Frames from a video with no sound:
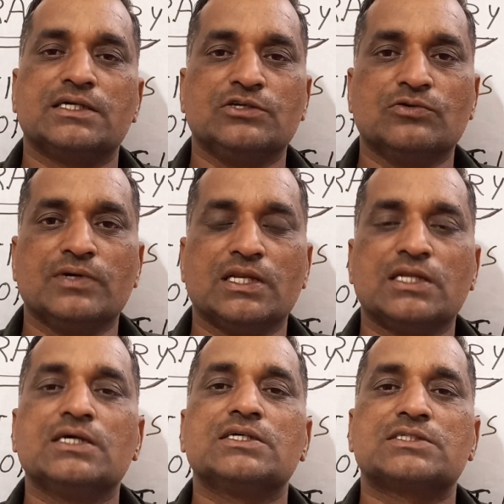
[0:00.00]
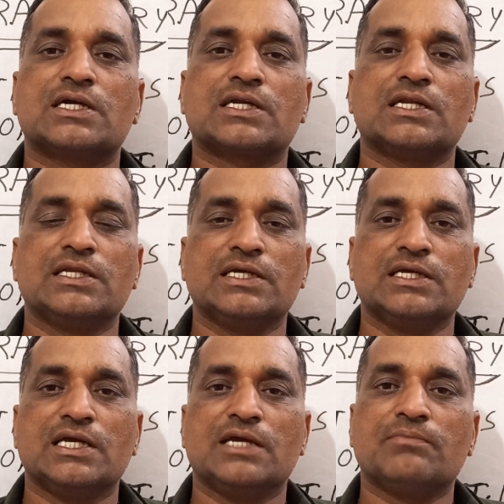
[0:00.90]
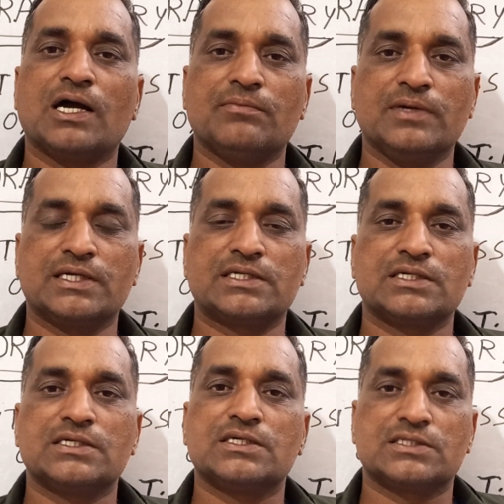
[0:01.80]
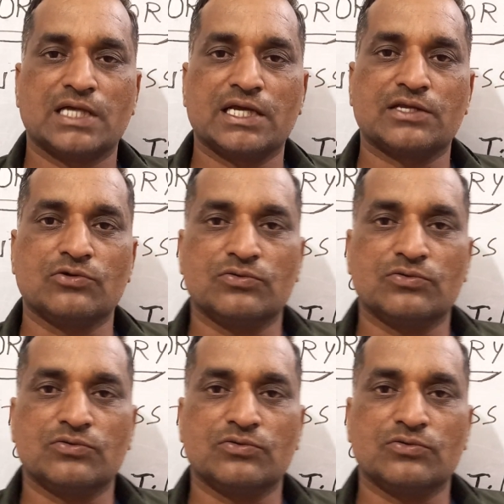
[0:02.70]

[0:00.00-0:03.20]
you will certainly imbibe it Thank